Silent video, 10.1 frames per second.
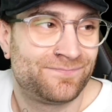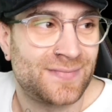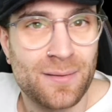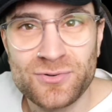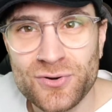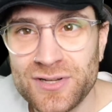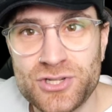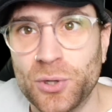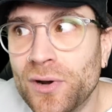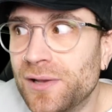I'm sure he
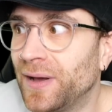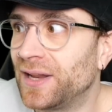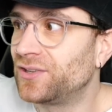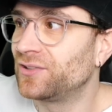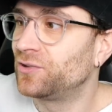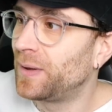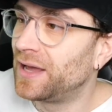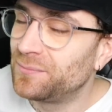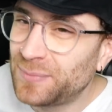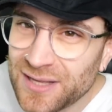enjoyed managing
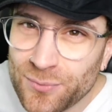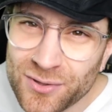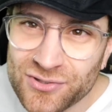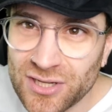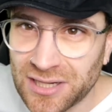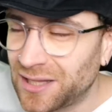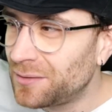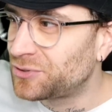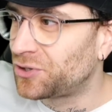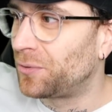Spain, but he wants a
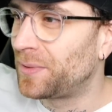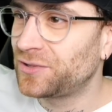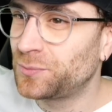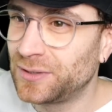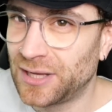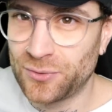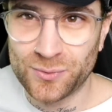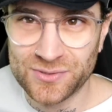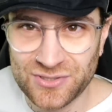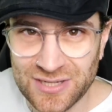club job. That's what, like,
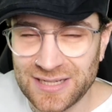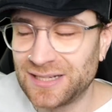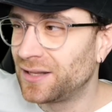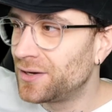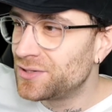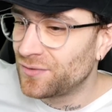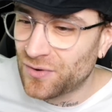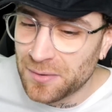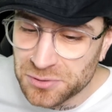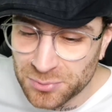Ornstein and loads of
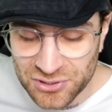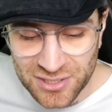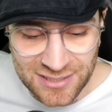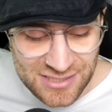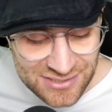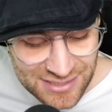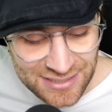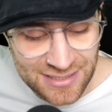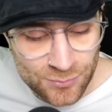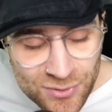reputable journalists
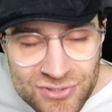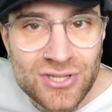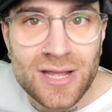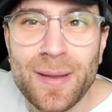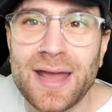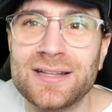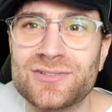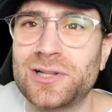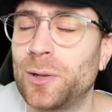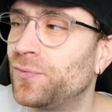saying, that he wants to get back
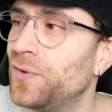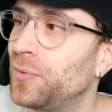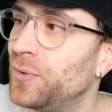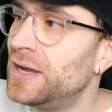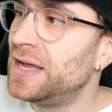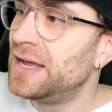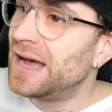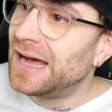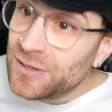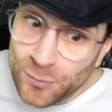into club football.
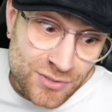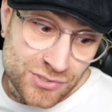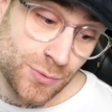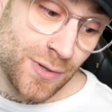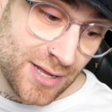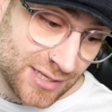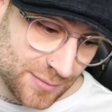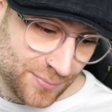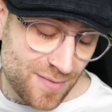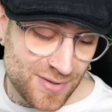And he wants to work in
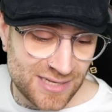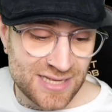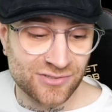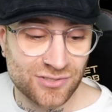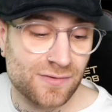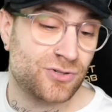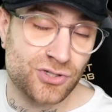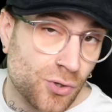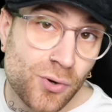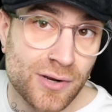the Premier League, so I'm
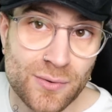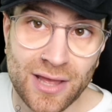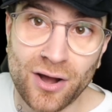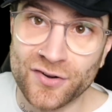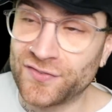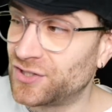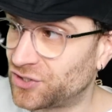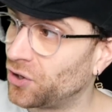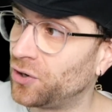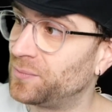sure he'll get offered
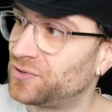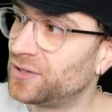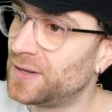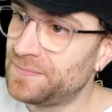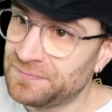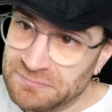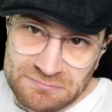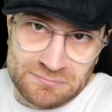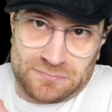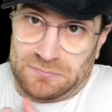jobs.
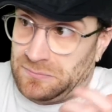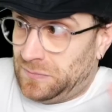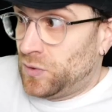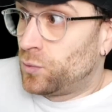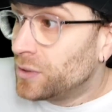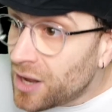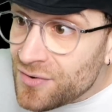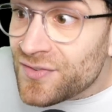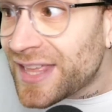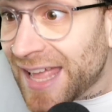All
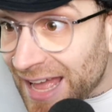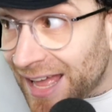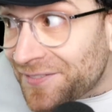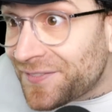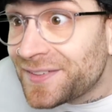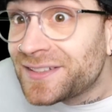over the gaff.